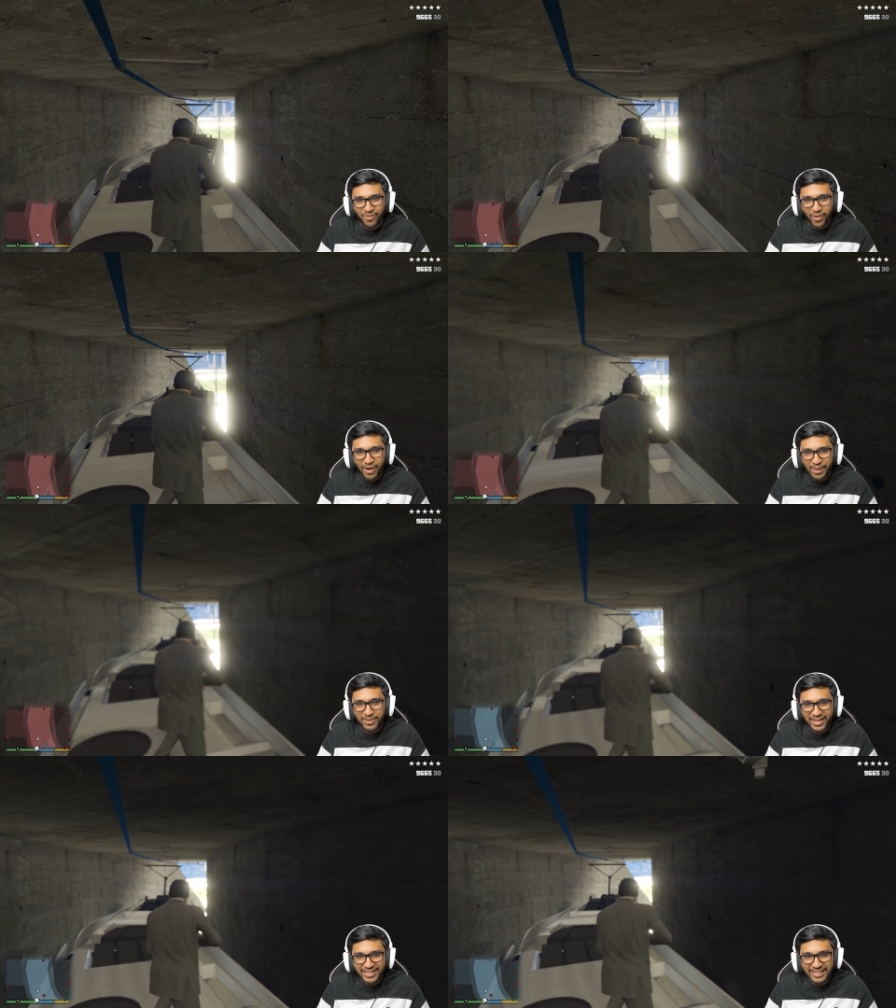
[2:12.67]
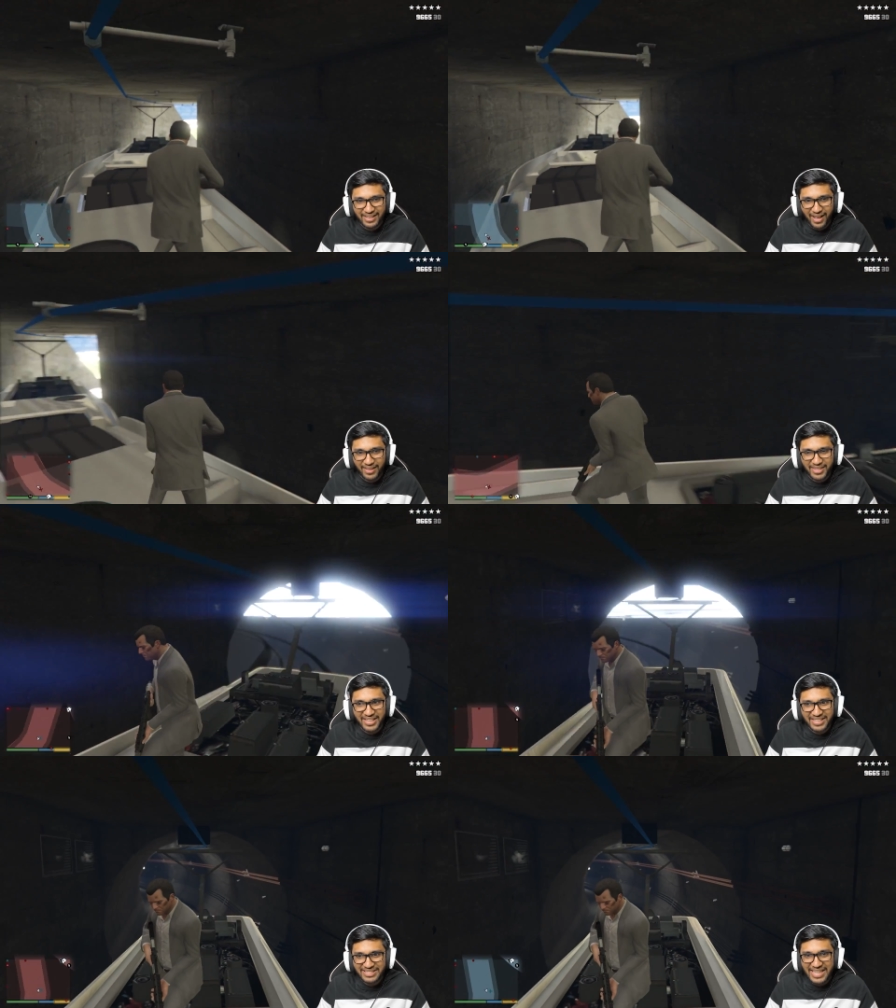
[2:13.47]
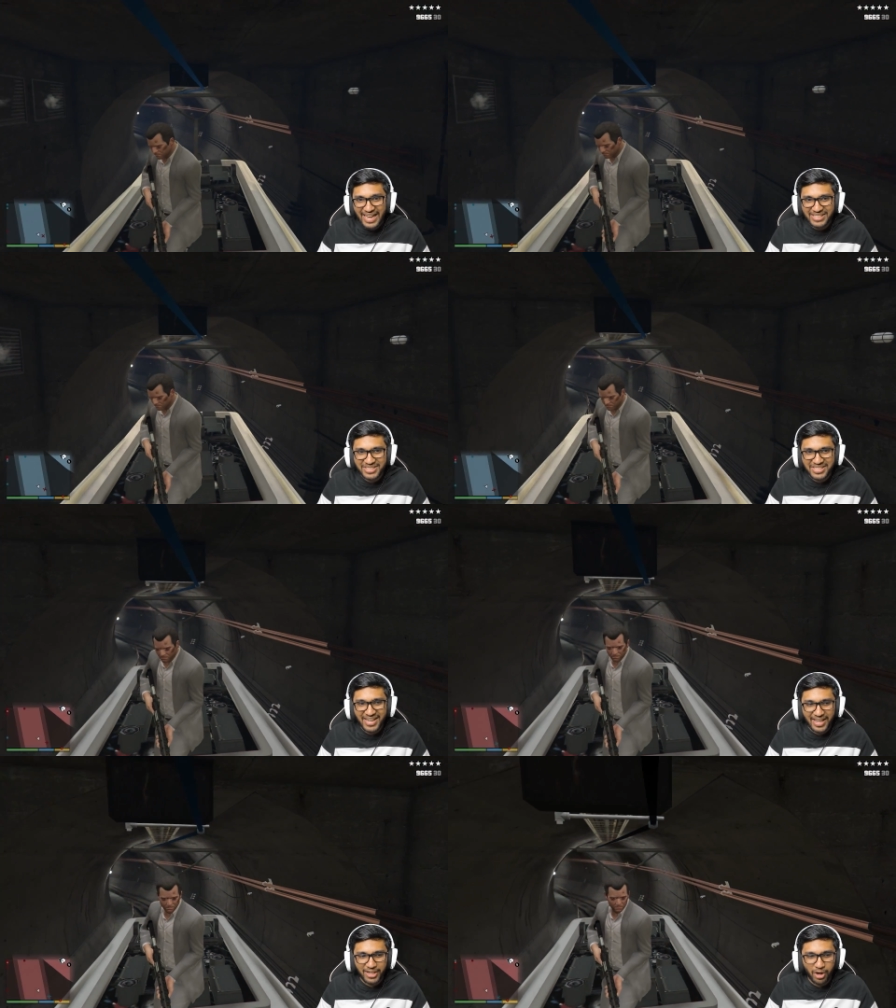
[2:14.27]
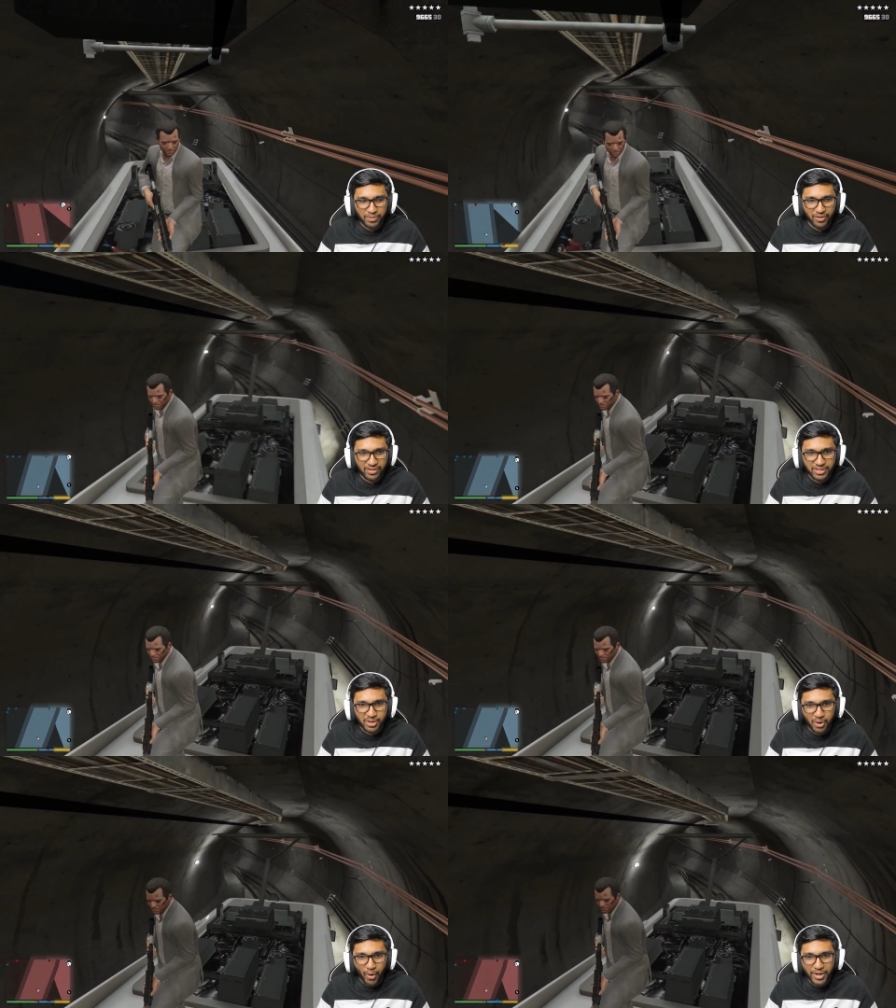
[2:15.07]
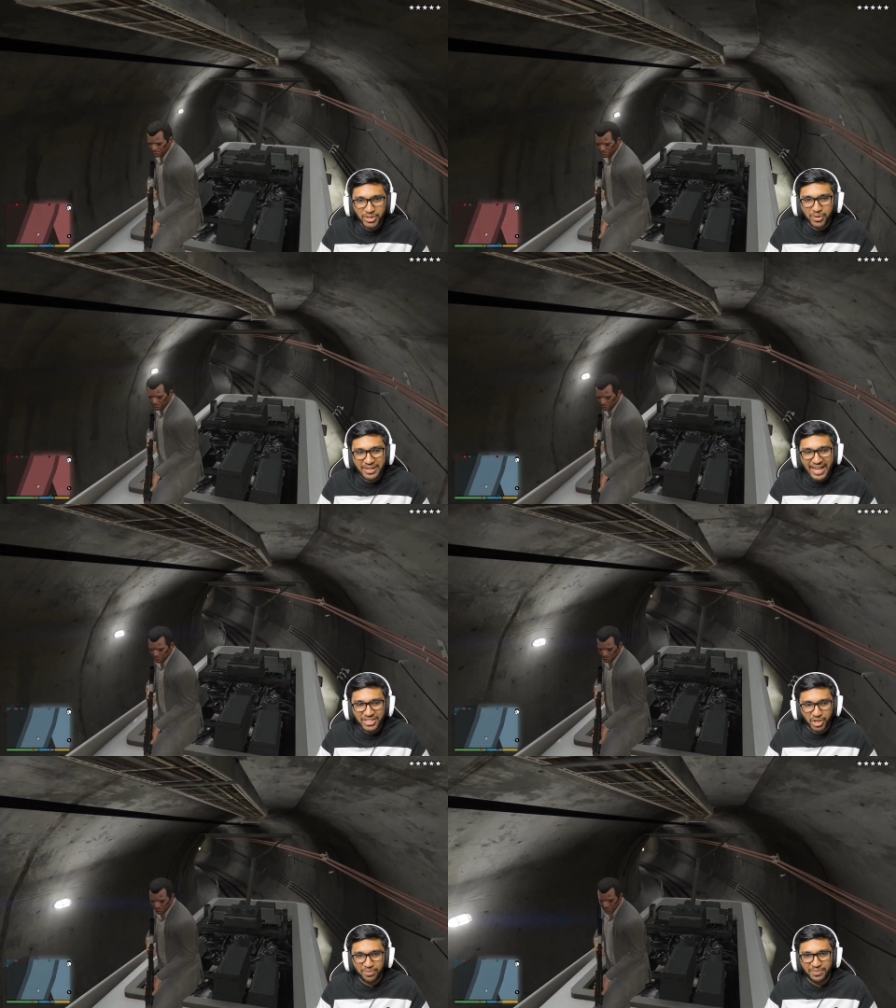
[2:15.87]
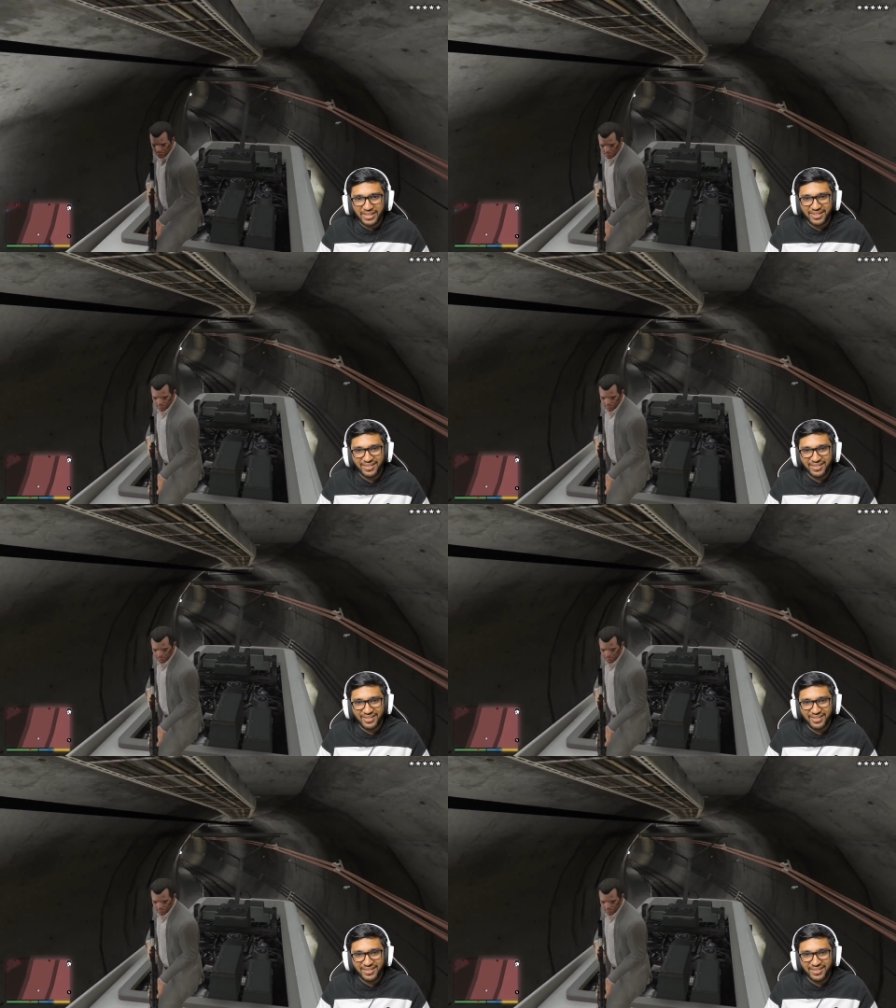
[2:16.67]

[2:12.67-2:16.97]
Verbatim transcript: Whoa, I'm lucky. I think that helicopter was going to crash on me.